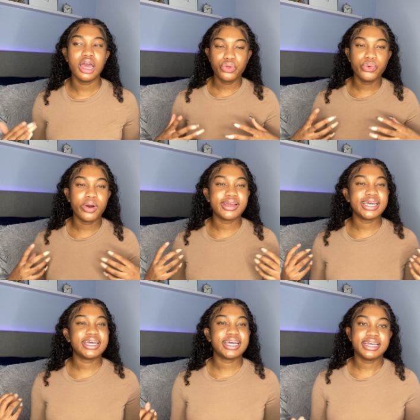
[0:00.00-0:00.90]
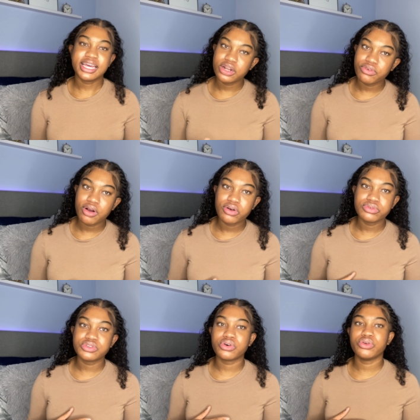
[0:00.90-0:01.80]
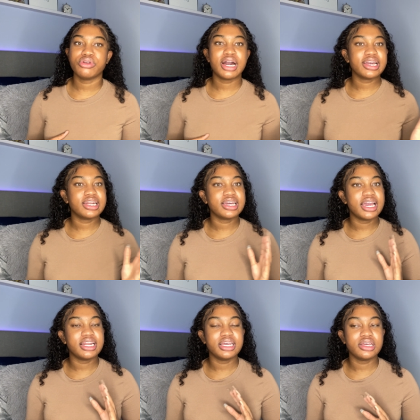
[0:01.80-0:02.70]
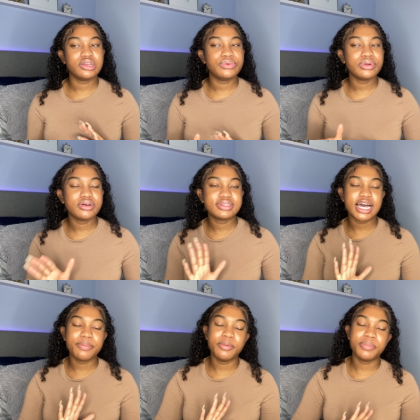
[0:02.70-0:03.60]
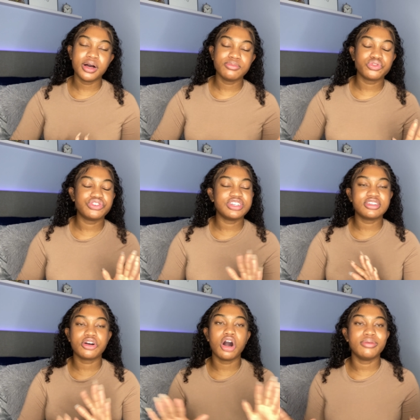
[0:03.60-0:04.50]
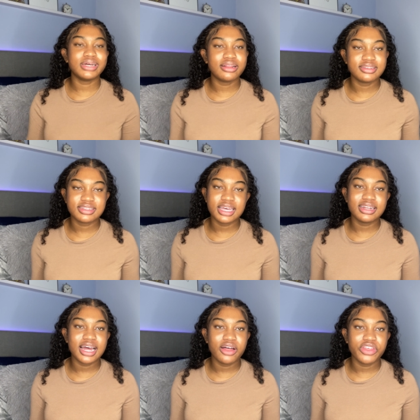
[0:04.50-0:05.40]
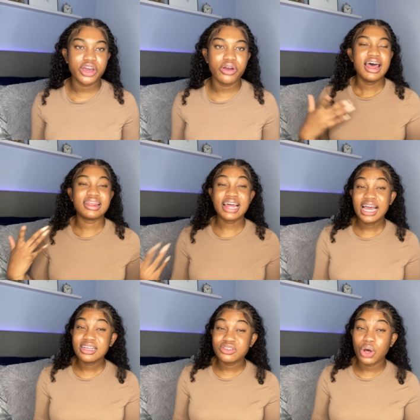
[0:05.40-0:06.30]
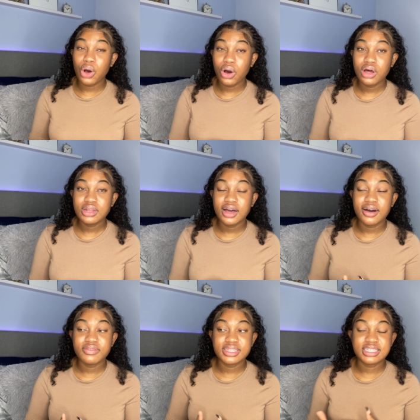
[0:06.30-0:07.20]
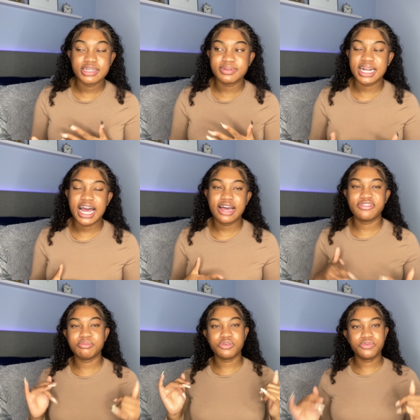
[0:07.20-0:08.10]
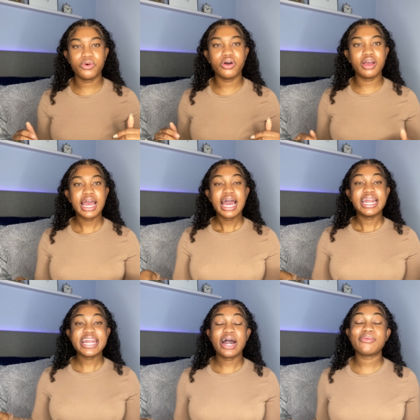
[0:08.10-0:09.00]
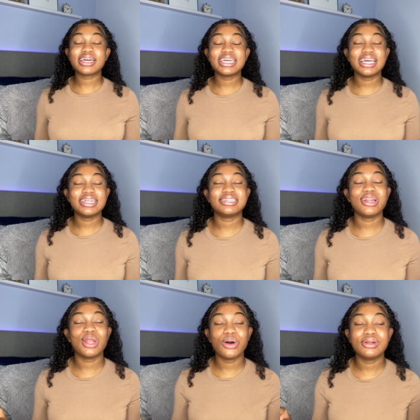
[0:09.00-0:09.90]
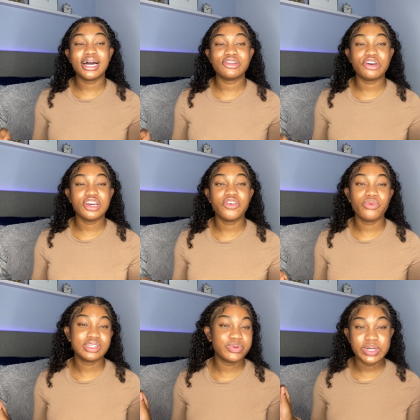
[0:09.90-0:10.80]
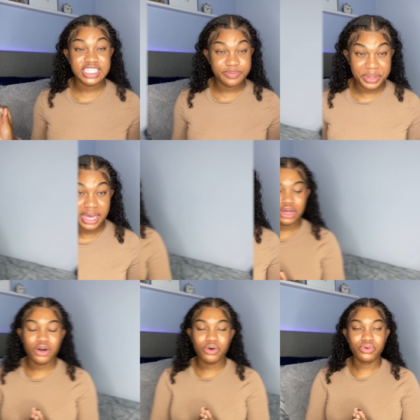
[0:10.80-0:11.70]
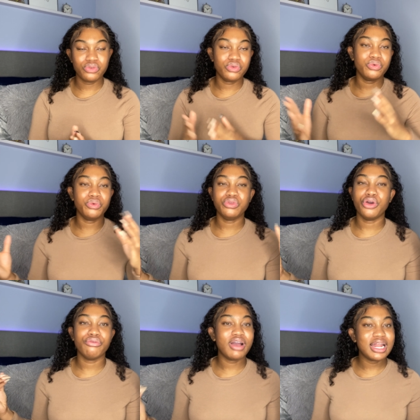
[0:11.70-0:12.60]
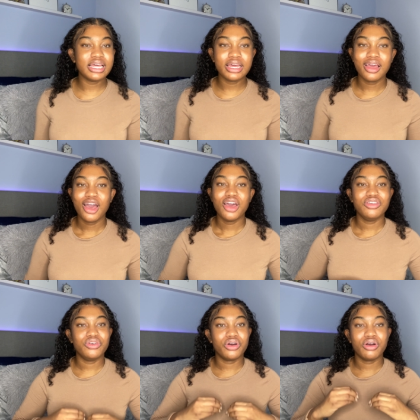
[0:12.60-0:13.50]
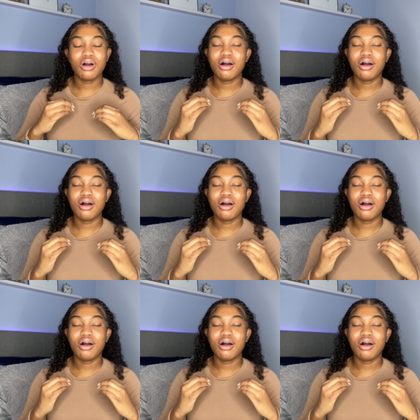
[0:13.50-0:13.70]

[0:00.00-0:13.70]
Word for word: you aren't getting any ingrowns or you're not getting any you know type of bumps or just to calm down the skin down there that is all of the tips that i have for before now we're gonna get into the lowdown dirty of what to expect so you you're ready you're